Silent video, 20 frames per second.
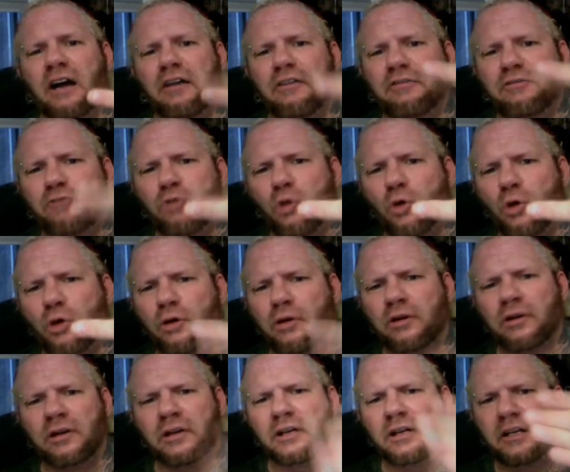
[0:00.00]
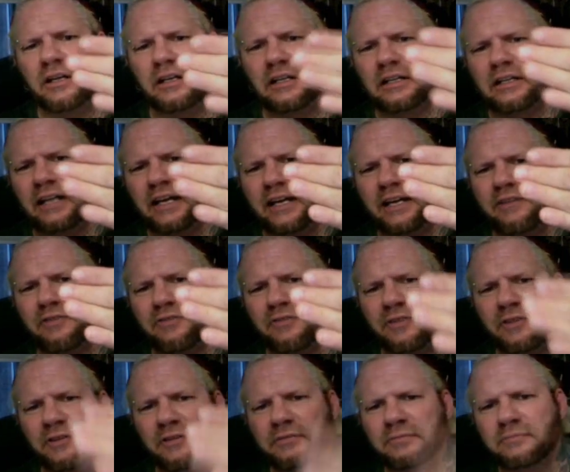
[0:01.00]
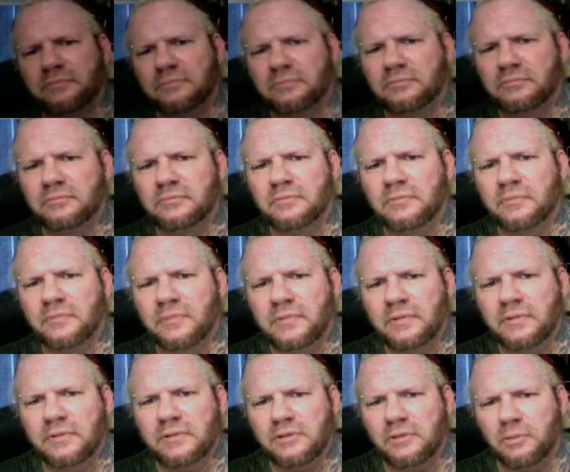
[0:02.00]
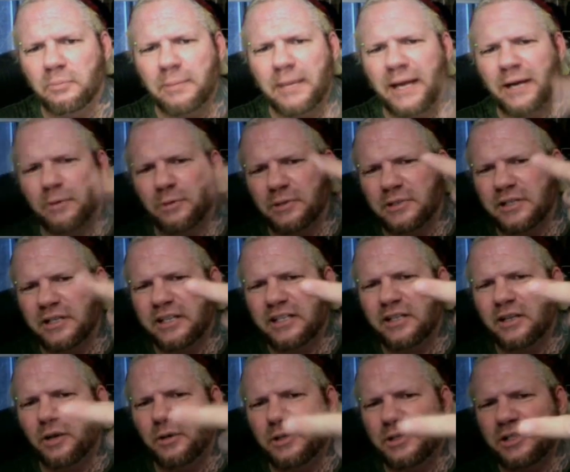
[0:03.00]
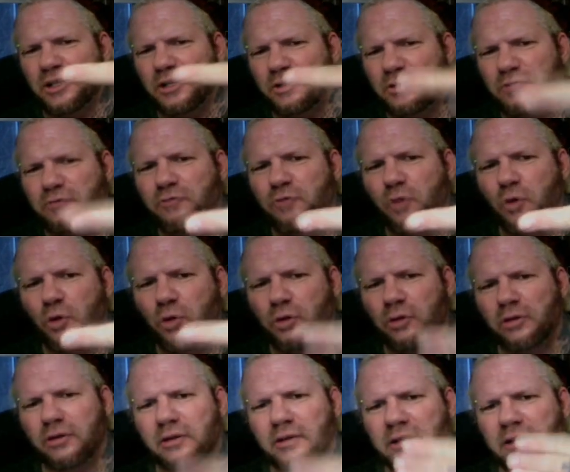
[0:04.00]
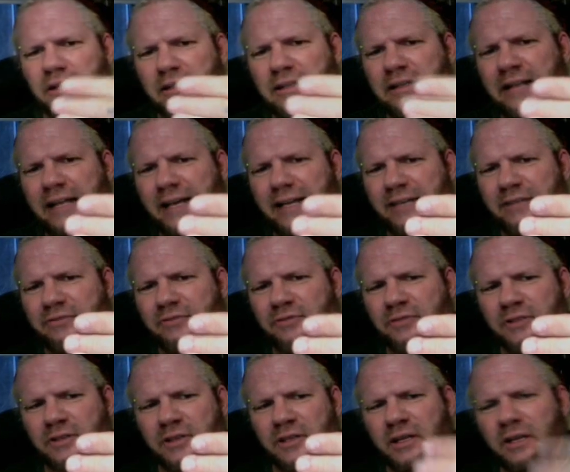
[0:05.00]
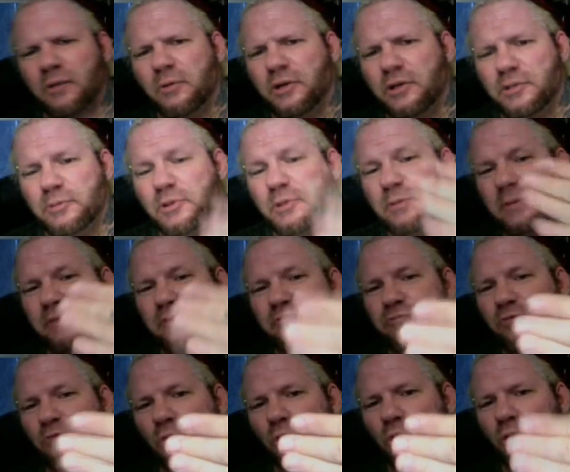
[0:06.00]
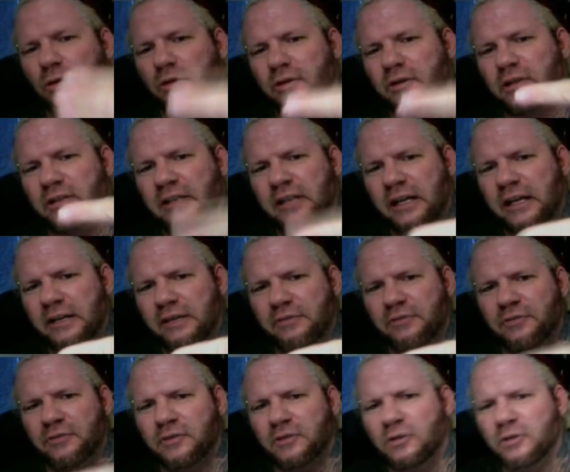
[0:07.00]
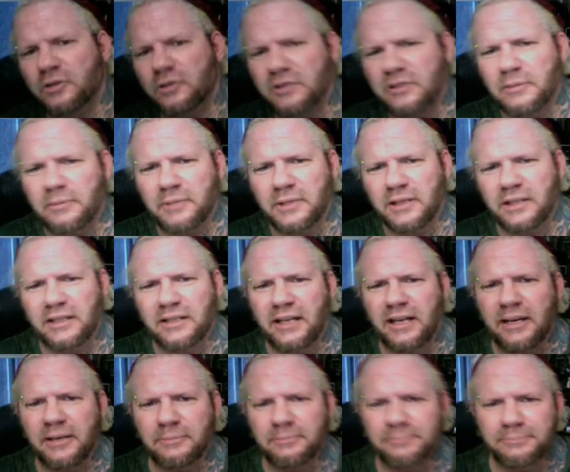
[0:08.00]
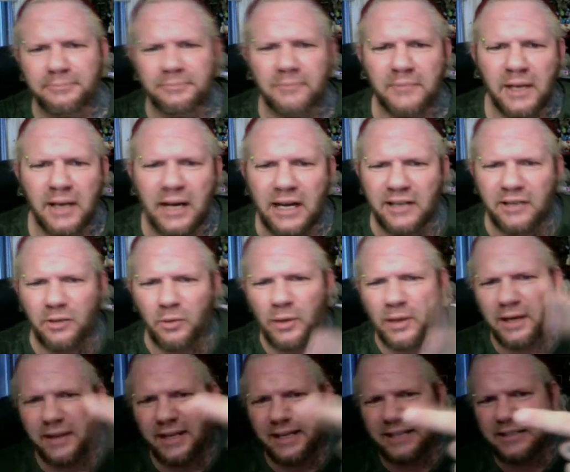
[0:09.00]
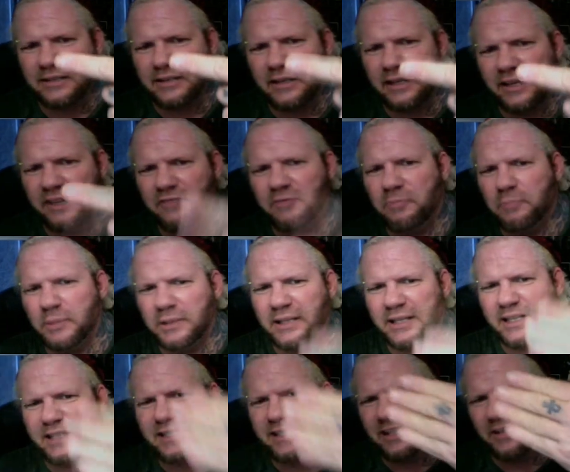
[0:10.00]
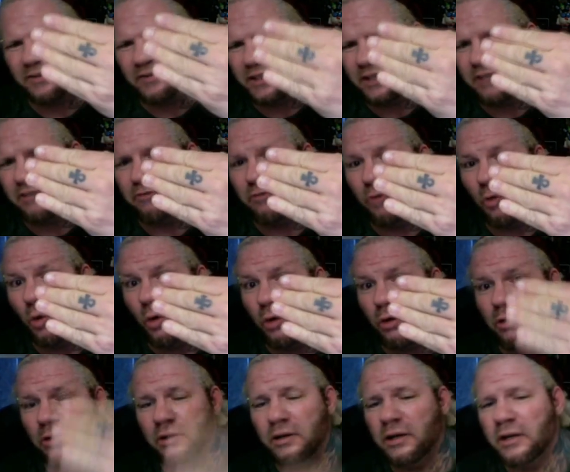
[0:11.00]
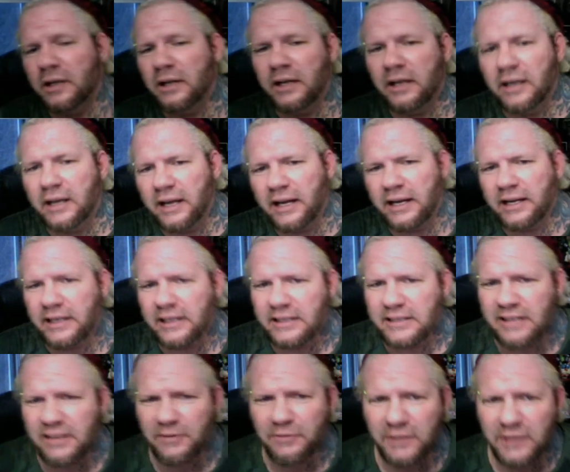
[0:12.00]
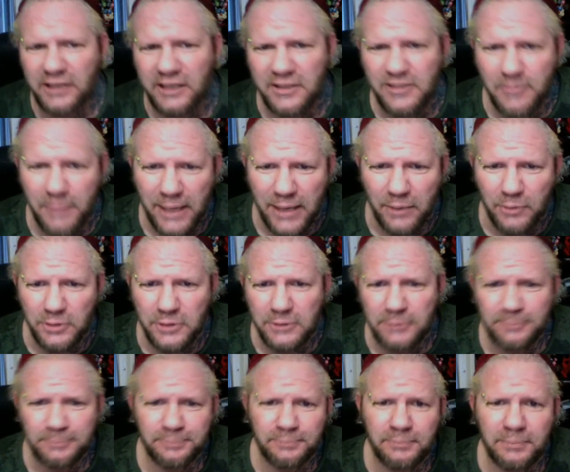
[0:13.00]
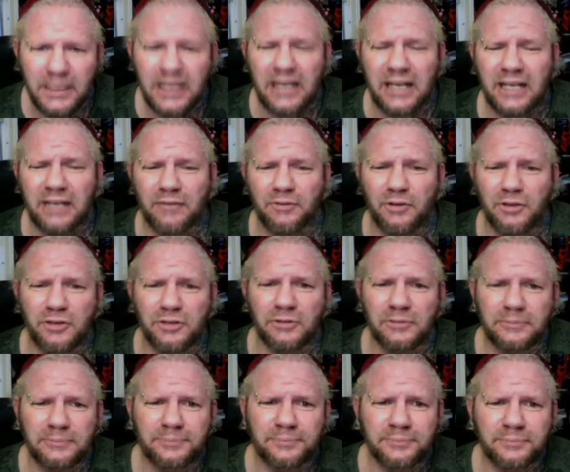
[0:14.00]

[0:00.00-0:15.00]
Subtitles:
for life. A little backwards there. He always goes for life, where it's supposed to be for life or something like that. I don't know why that's life, but that's definitely a four, and he definitely does it backwards. But I like Virgil.